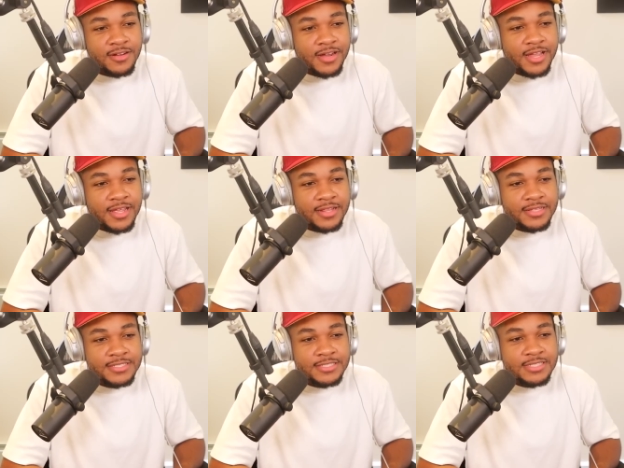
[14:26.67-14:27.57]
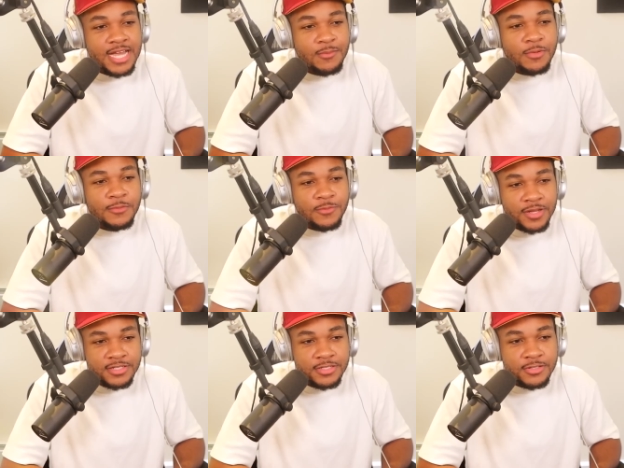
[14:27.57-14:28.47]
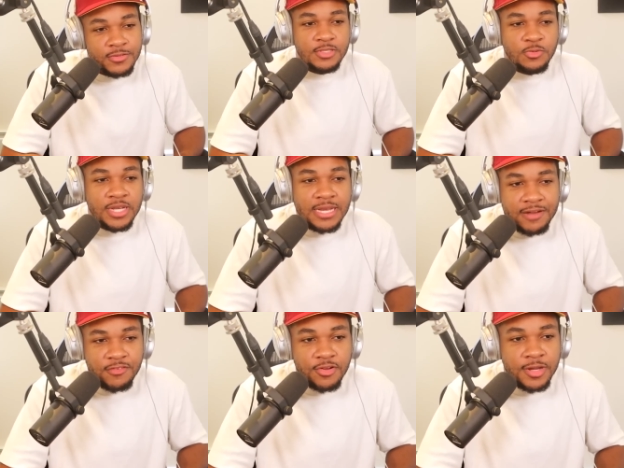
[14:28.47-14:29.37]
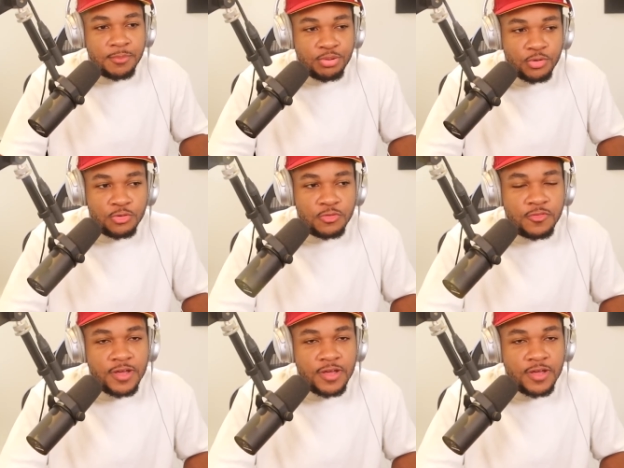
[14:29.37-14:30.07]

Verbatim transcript: right? And this is not what we want to do. You can never improve